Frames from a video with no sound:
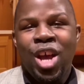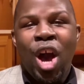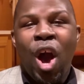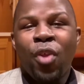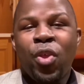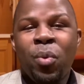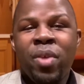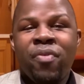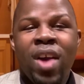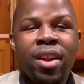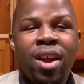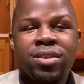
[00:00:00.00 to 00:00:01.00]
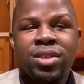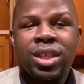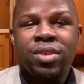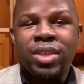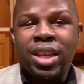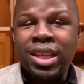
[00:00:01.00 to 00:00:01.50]
Although we find
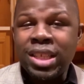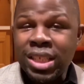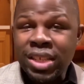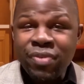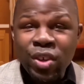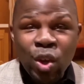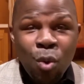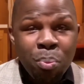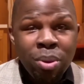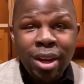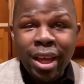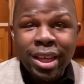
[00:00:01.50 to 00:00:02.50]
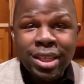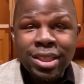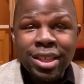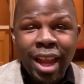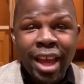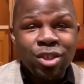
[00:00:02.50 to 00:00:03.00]
ourselves in a difficult
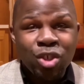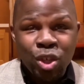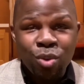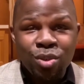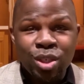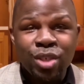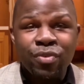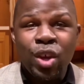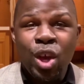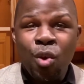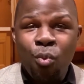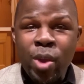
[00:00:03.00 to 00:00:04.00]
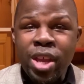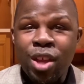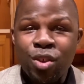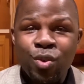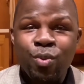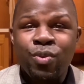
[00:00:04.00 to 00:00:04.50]
place like Joseph, we
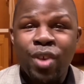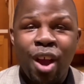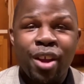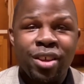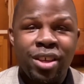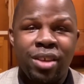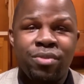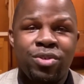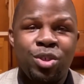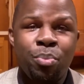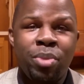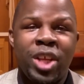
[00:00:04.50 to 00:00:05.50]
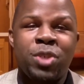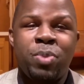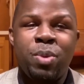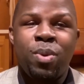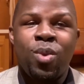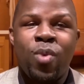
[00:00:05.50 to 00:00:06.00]
can use our gifts to bless
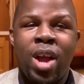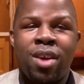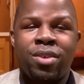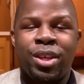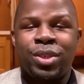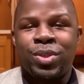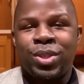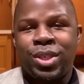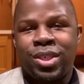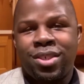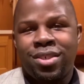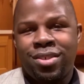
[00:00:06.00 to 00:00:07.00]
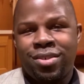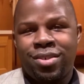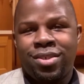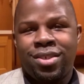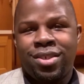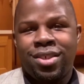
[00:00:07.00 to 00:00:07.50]
people around us.
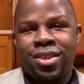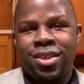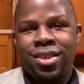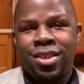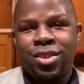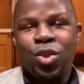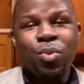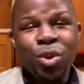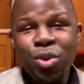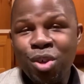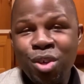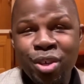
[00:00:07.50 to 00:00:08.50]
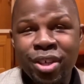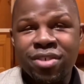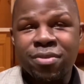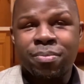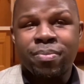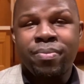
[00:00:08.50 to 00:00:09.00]
So do good.
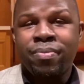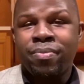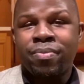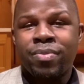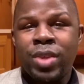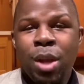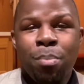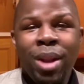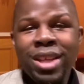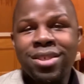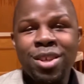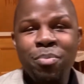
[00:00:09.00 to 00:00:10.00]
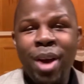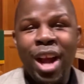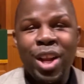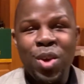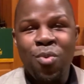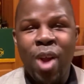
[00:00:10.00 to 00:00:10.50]
Bless
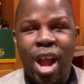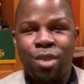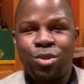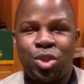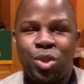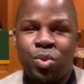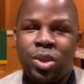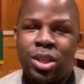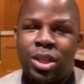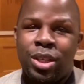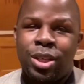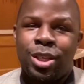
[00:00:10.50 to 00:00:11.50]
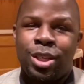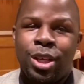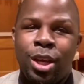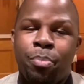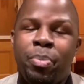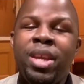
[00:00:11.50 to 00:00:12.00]
somebody around you.
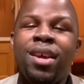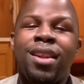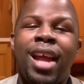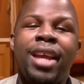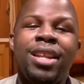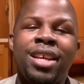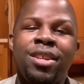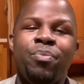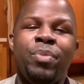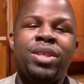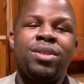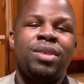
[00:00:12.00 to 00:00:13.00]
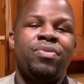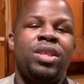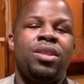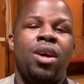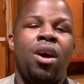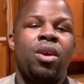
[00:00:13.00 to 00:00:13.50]
Be a light in the midst of the
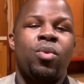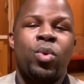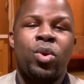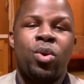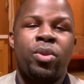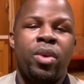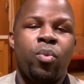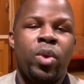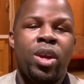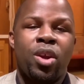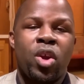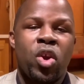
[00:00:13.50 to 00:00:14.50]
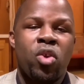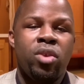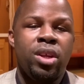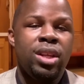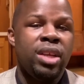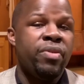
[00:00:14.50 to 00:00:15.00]
dark world that we are
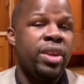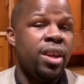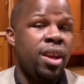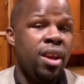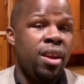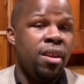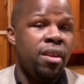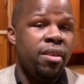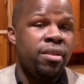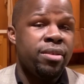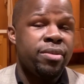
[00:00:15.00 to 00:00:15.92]
currently living in.